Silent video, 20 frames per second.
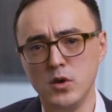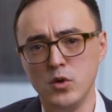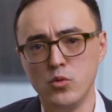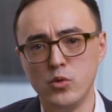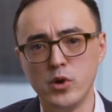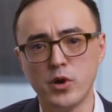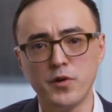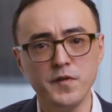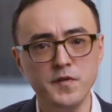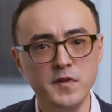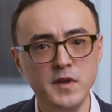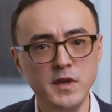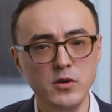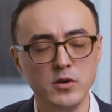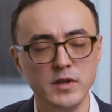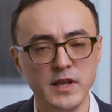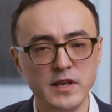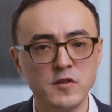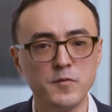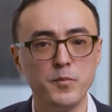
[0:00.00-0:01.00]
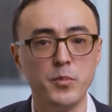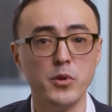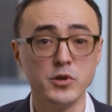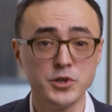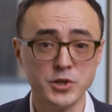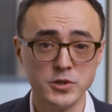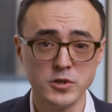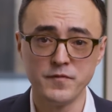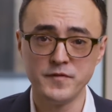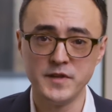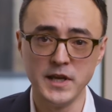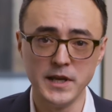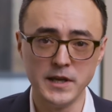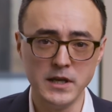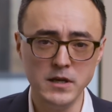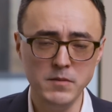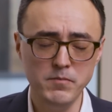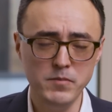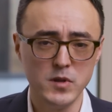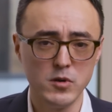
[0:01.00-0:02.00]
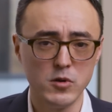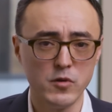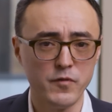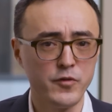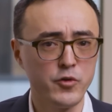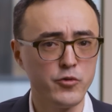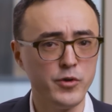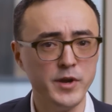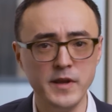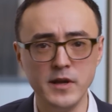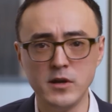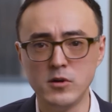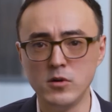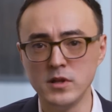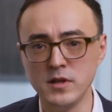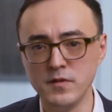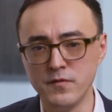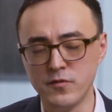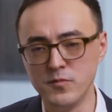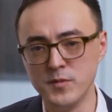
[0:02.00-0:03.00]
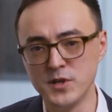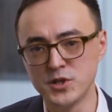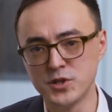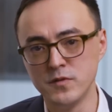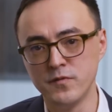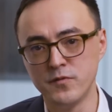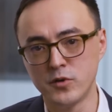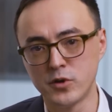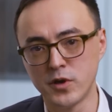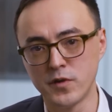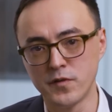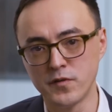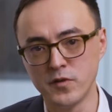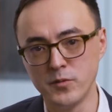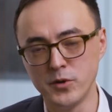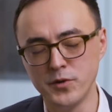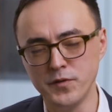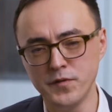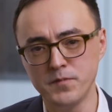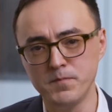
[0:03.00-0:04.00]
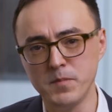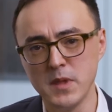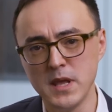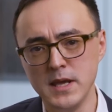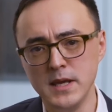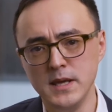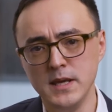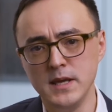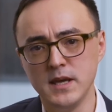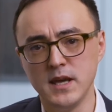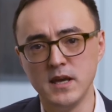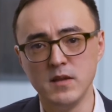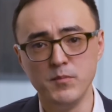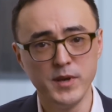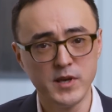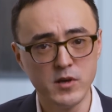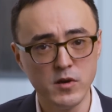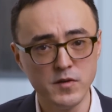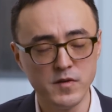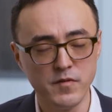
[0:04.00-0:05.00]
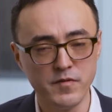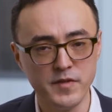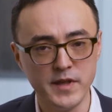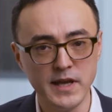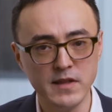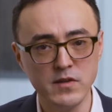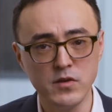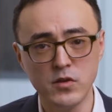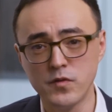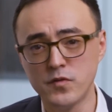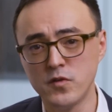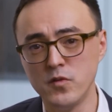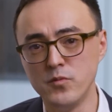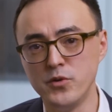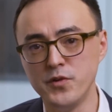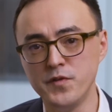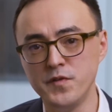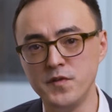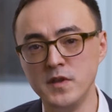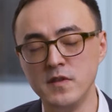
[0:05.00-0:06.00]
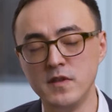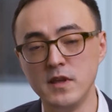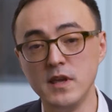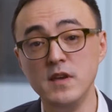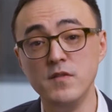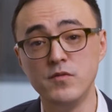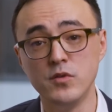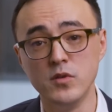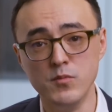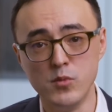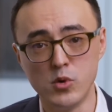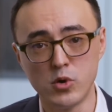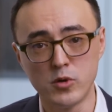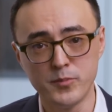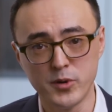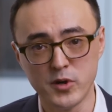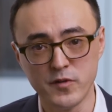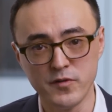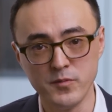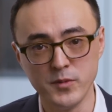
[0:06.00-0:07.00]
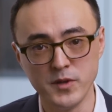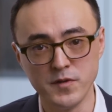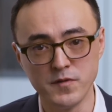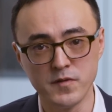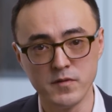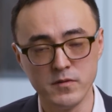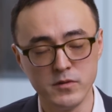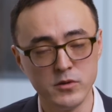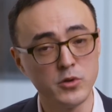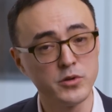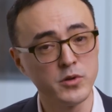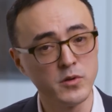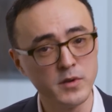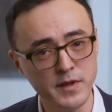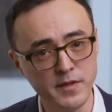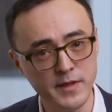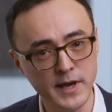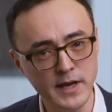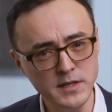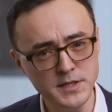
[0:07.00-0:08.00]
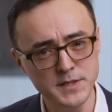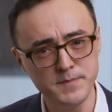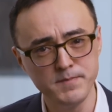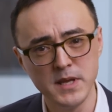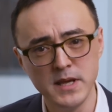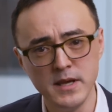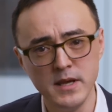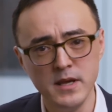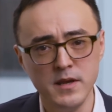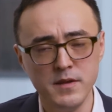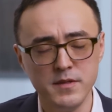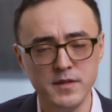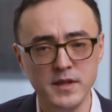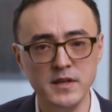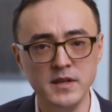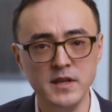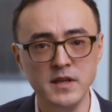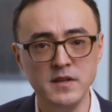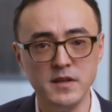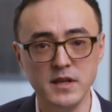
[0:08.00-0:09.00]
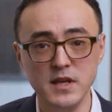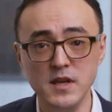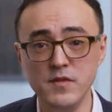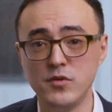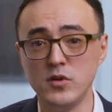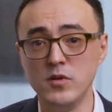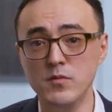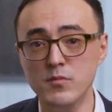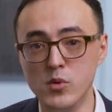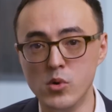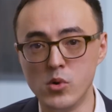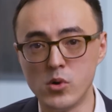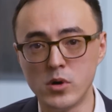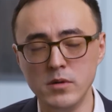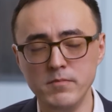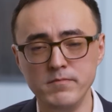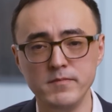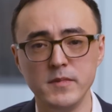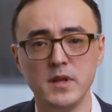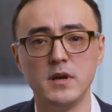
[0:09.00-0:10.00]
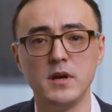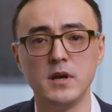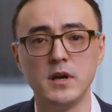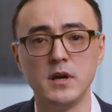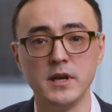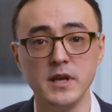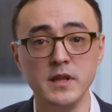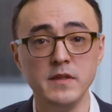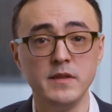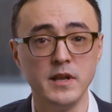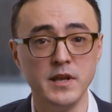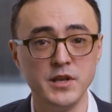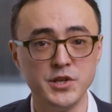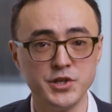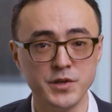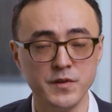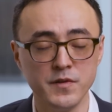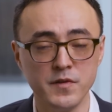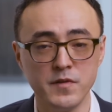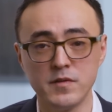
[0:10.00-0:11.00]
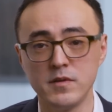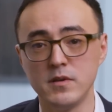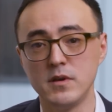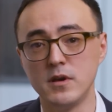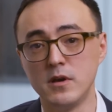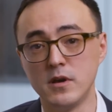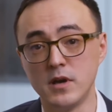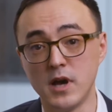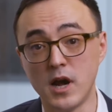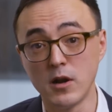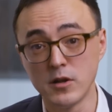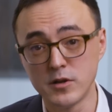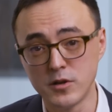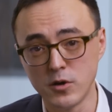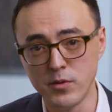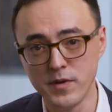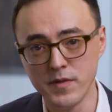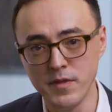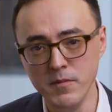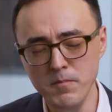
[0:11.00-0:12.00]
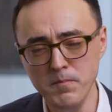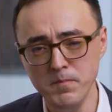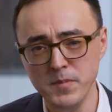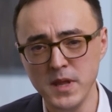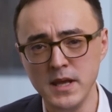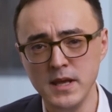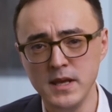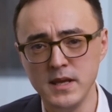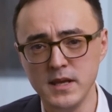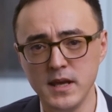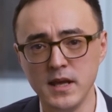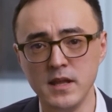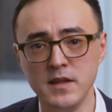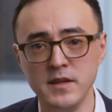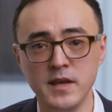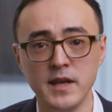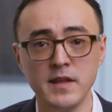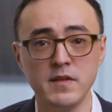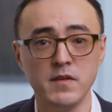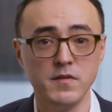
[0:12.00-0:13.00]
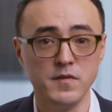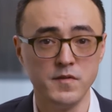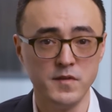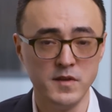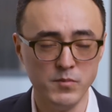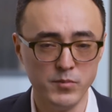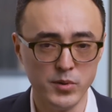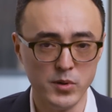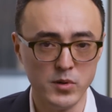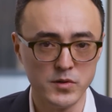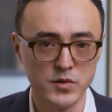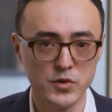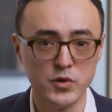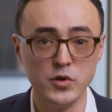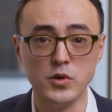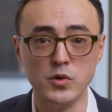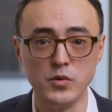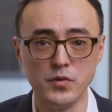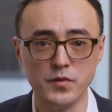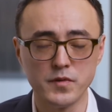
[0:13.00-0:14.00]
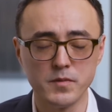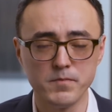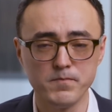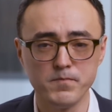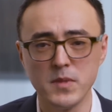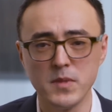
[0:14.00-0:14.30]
We are seeing an explosion of data, of critical information for customers. And because of that, customers need even more performance. Not only that, they need even more uh, intelligence uh, algorithm and yet simple to use.